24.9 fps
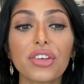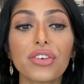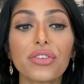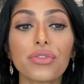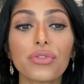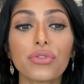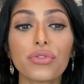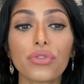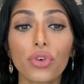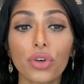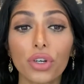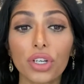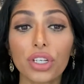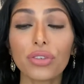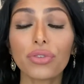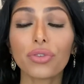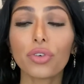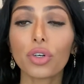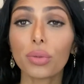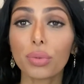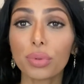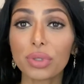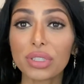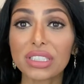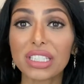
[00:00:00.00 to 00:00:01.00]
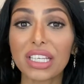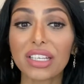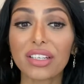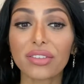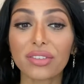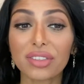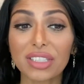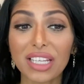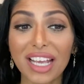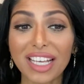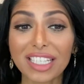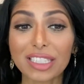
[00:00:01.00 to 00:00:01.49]
44%
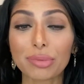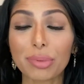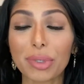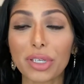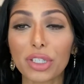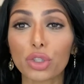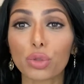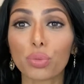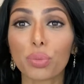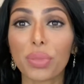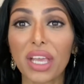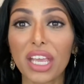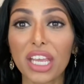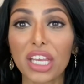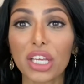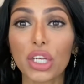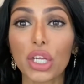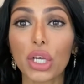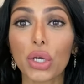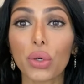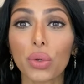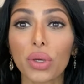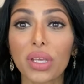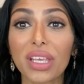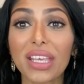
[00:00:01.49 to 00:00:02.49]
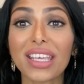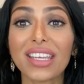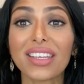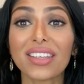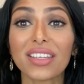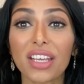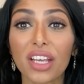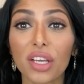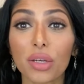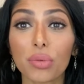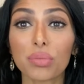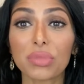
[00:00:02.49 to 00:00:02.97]
of taxpayers pay no
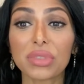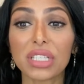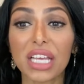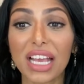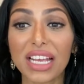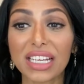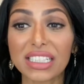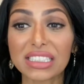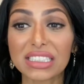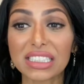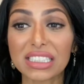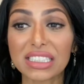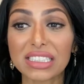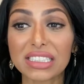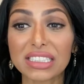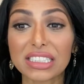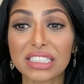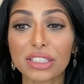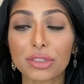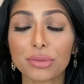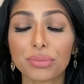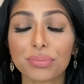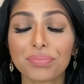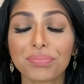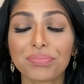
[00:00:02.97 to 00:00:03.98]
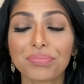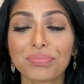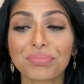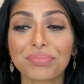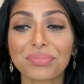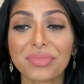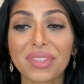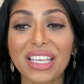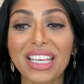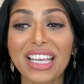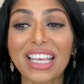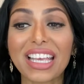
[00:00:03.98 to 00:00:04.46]
income taxes.
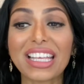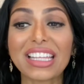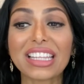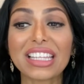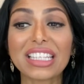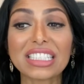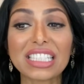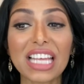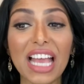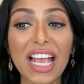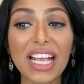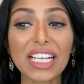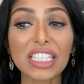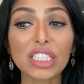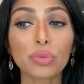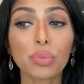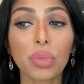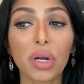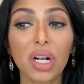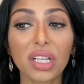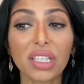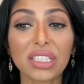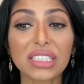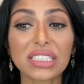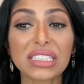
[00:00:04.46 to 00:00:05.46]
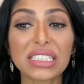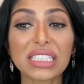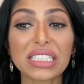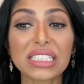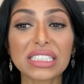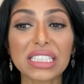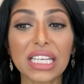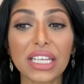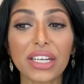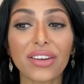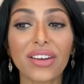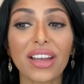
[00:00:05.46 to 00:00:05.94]
The Tax Policy
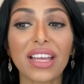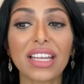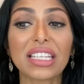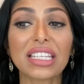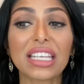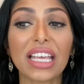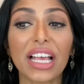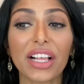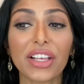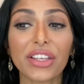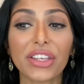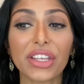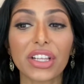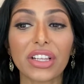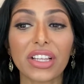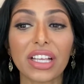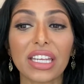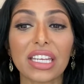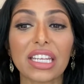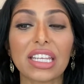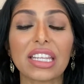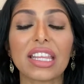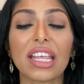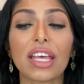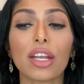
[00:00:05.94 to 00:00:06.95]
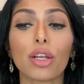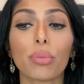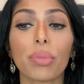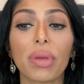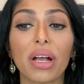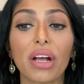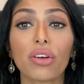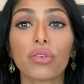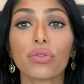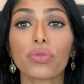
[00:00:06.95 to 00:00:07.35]
Center had calculated that about